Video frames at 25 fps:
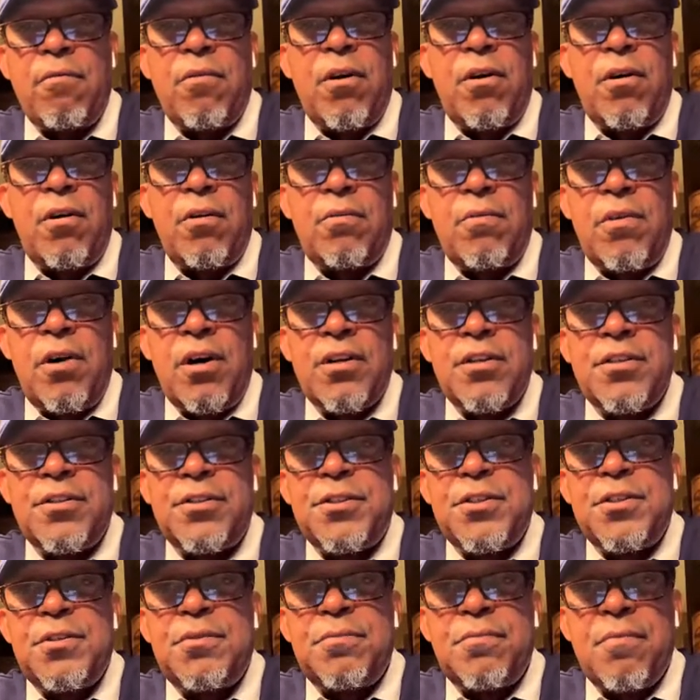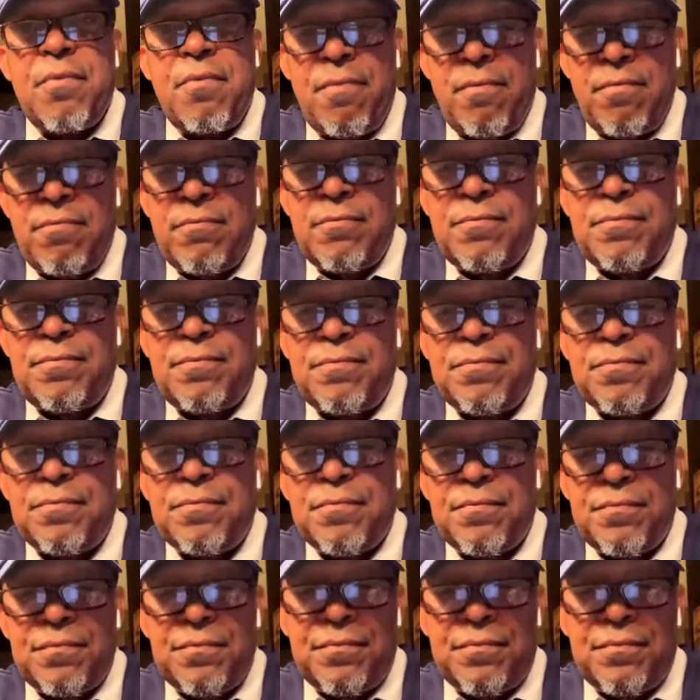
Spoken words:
Mountain Water ain't really that much